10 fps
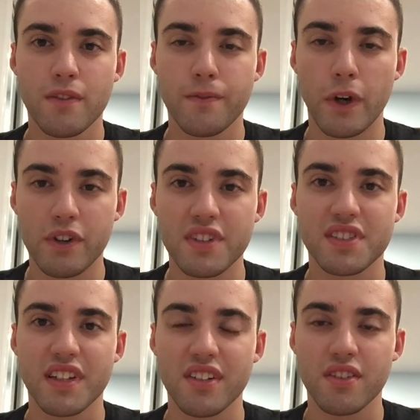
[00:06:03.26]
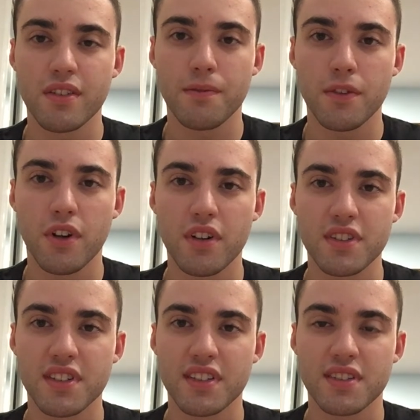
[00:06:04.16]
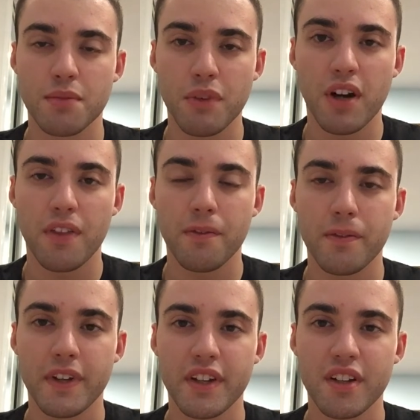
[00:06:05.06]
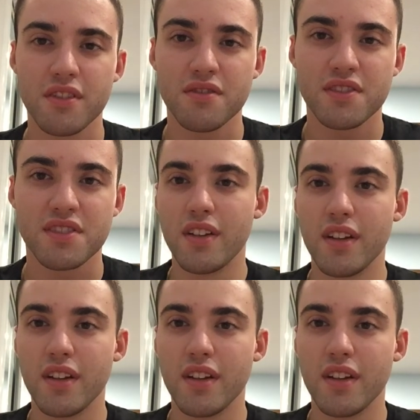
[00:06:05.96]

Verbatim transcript: focusing on the vlogs and some other videos.